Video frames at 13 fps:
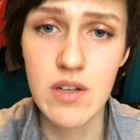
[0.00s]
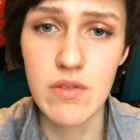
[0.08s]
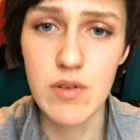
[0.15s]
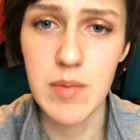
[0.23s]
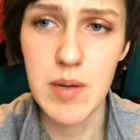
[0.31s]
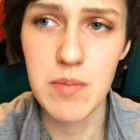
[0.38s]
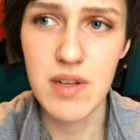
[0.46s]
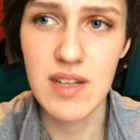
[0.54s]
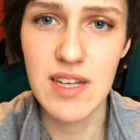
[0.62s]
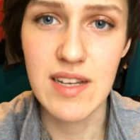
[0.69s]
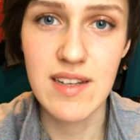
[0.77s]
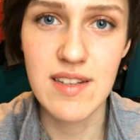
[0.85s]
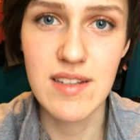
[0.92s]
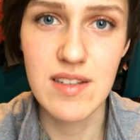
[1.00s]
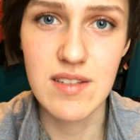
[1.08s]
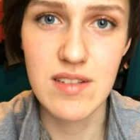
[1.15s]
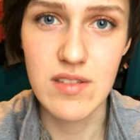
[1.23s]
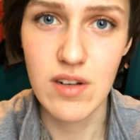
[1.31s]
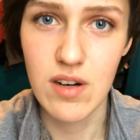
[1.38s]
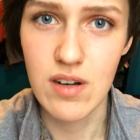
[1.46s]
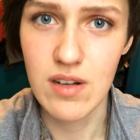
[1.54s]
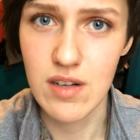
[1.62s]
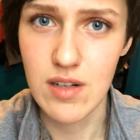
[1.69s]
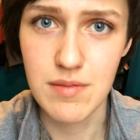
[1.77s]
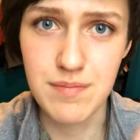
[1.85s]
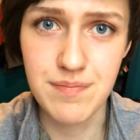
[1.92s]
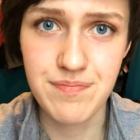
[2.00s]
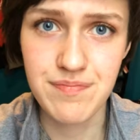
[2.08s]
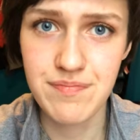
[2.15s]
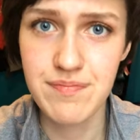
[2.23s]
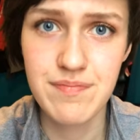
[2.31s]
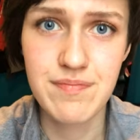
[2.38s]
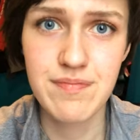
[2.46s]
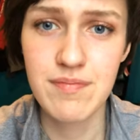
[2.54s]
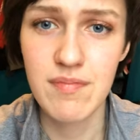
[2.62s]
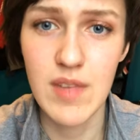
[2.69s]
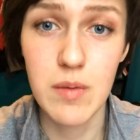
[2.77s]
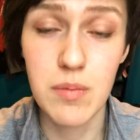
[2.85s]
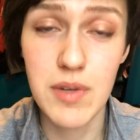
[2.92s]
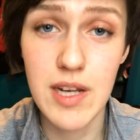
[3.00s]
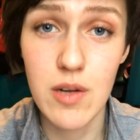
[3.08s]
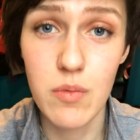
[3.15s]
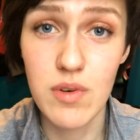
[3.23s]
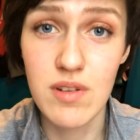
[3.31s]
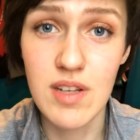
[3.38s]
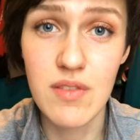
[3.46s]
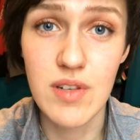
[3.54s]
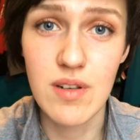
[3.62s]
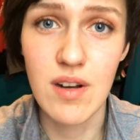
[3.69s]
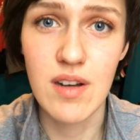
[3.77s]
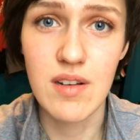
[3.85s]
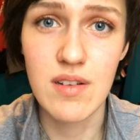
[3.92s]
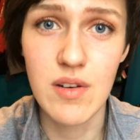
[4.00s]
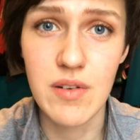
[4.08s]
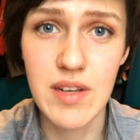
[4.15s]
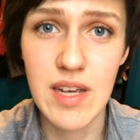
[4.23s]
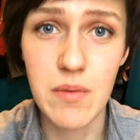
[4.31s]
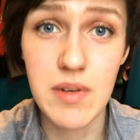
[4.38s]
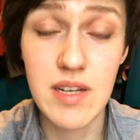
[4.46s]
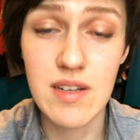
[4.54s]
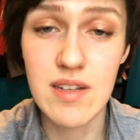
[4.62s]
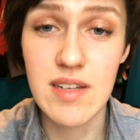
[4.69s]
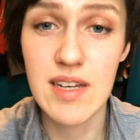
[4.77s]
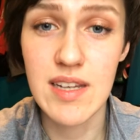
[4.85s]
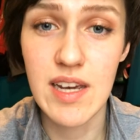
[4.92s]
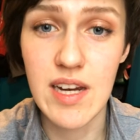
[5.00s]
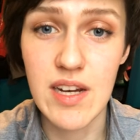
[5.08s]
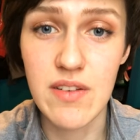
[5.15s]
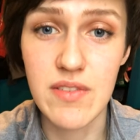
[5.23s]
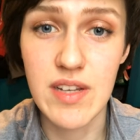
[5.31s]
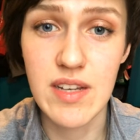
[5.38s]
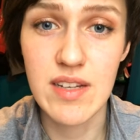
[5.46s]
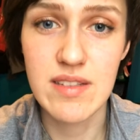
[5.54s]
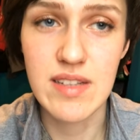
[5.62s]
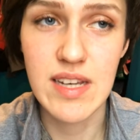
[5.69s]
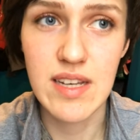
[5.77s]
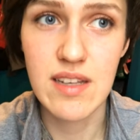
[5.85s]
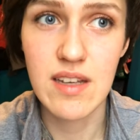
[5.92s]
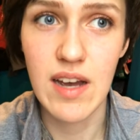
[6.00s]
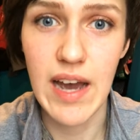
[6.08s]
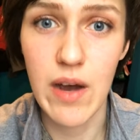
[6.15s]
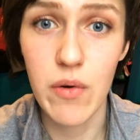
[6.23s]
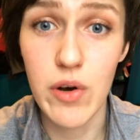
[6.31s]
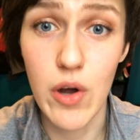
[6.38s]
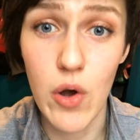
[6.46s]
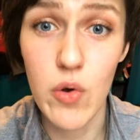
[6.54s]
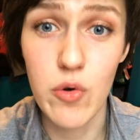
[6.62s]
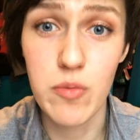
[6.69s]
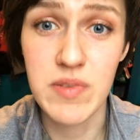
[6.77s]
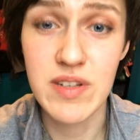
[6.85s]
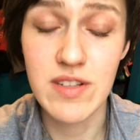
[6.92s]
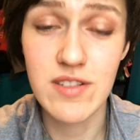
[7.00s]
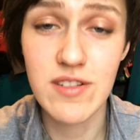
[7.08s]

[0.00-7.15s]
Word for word: remember that this is um, a planet we're living on. Okay, we need to take care of it. It's like our home is